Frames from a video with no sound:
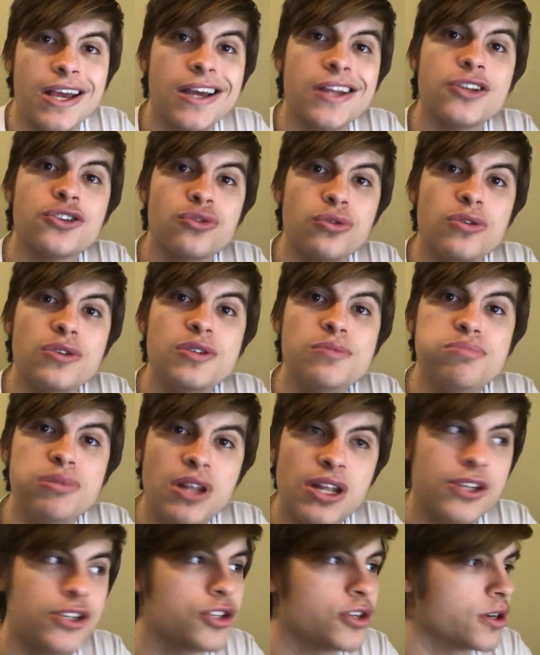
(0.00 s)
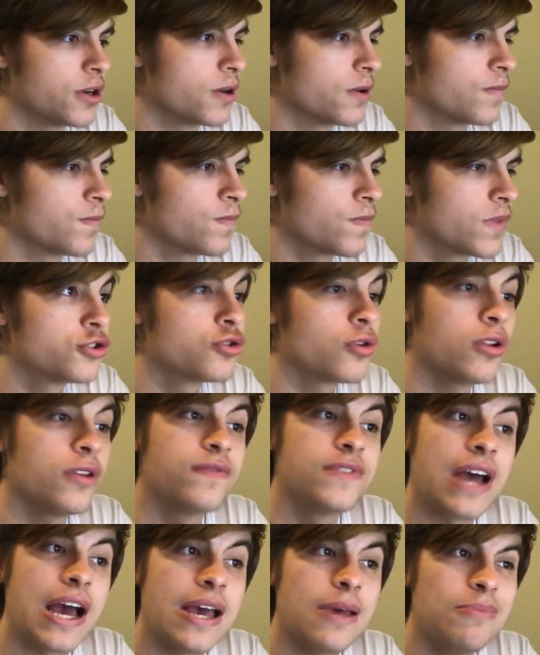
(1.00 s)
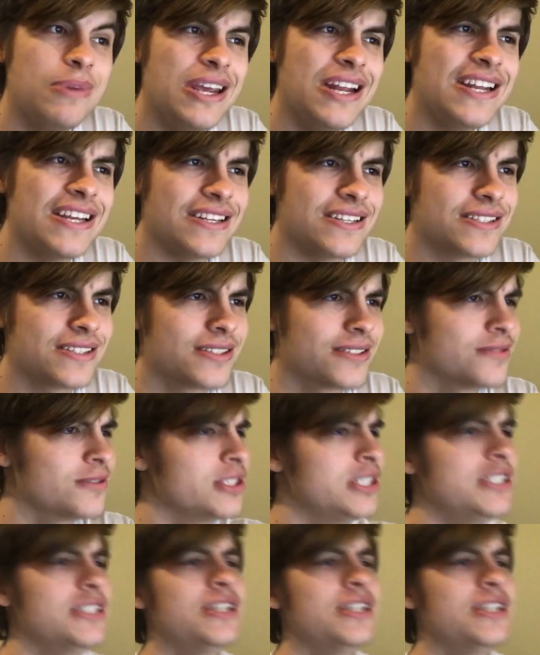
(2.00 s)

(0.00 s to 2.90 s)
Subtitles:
It controls blood sugar. Control of diabetes.